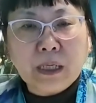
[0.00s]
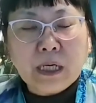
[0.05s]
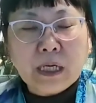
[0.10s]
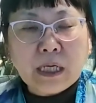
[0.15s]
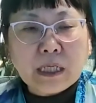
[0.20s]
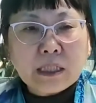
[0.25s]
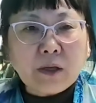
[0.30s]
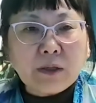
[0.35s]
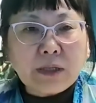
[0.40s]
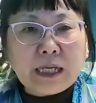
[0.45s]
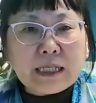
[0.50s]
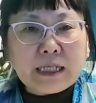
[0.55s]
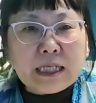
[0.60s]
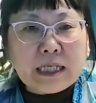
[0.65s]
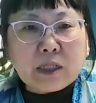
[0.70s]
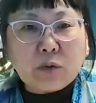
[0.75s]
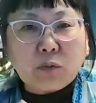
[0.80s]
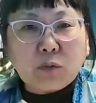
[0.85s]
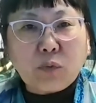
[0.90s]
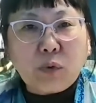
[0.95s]
So this
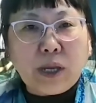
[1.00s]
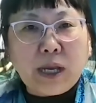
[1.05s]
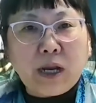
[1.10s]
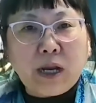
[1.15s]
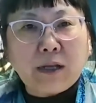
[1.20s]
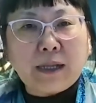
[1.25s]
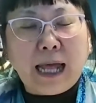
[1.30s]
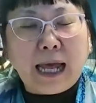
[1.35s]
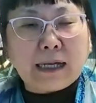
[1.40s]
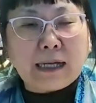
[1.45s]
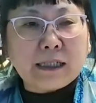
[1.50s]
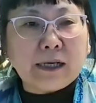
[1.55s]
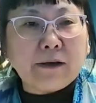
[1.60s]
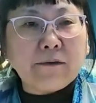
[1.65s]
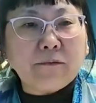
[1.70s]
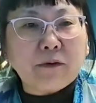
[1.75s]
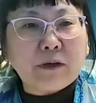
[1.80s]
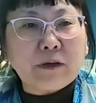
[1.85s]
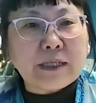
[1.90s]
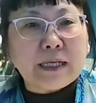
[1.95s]
is where that
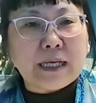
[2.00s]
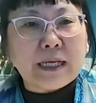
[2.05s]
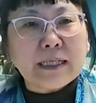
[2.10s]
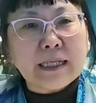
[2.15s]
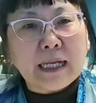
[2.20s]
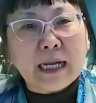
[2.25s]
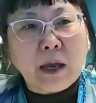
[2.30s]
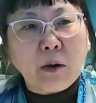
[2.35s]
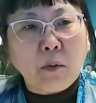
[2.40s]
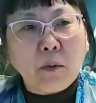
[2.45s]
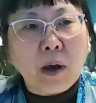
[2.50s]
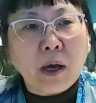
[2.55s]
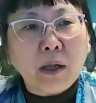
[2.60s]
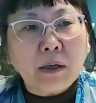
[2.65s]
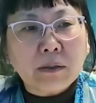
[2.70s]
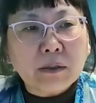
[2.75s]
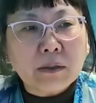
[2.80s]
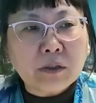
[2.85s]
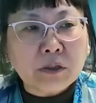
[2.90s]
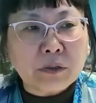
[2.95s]
difference is, and I
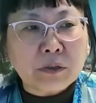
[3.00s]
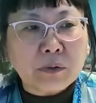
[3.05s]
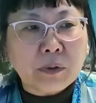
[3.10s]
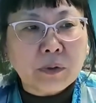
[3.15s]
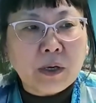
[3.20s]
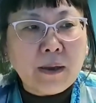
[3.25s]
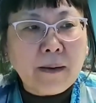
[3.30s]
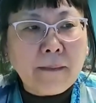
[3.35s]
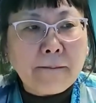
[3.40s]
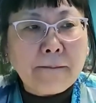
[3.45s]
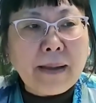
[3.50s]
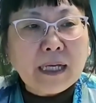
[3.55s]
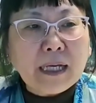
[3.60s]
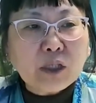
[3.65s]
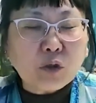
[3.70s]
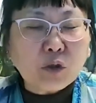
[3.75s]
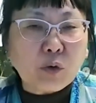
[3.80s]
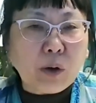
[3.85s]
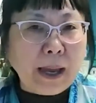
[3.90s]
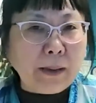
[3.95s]
want to make
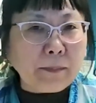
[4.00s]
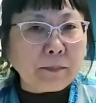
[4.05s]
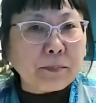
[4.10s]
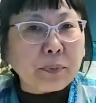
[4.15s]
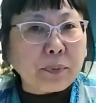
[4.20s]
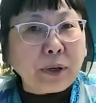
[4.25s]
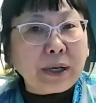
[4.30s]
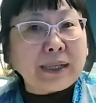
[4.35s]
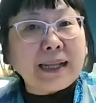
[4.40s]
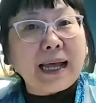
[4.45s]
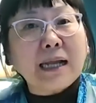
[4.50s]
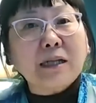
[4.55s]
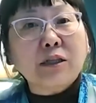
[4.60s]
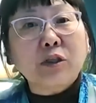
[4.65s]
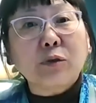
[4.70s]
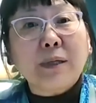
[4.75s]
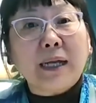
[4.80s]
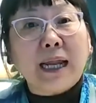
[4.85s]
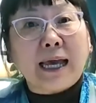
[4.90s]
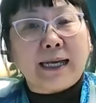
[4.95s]
sure I bring that
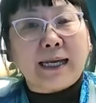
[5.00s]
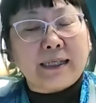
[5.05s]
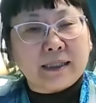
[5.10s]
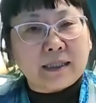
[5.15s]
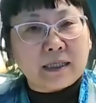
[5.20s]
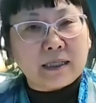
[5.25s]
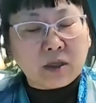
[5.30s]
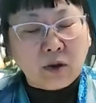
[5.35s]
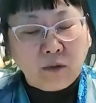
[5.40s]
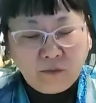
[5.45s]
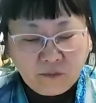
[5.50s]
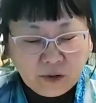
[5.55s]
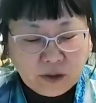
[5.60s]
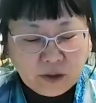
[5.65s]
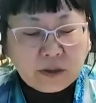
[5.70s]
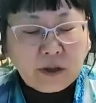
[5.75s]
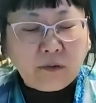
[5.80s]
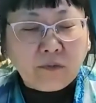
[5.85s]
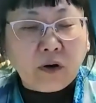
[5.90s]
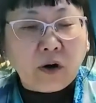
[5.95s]
to light. So
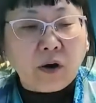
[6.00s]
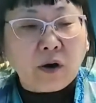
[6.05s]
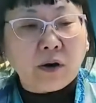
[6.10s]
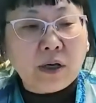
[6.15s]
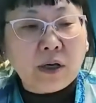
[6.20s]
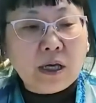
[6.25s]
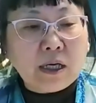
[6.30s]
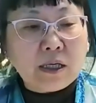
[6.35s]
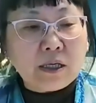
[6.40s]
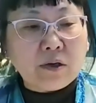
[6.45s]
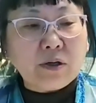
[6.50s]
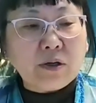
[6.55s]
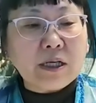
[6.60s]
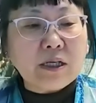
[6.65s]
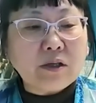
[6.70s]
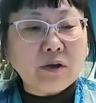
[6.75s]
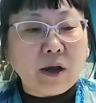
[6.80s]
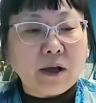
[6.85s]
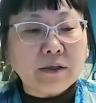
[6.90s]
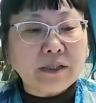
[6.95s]
first of all, you
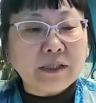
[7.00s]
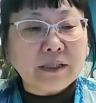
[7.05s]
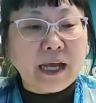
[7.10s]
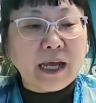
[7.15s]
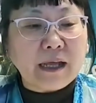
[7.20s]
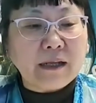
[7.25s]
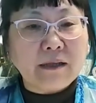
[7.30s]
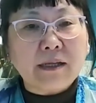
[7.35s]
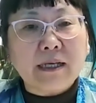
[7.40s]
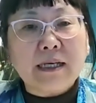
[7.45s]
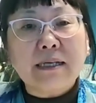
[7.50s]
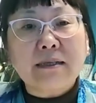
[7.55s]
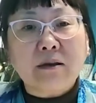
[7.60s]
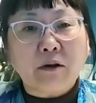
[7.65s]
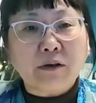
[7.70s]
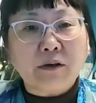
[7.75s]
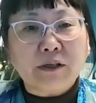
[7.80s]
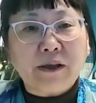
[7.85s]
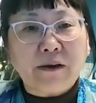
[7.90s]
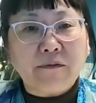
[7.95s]
need to understand these
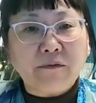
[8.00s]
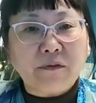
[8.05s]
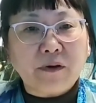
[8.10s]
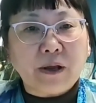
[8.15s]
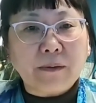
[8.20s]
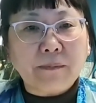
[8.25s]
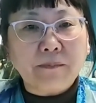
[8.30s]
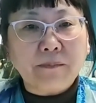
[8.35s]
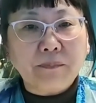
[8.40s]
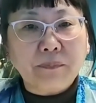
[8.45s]
are different.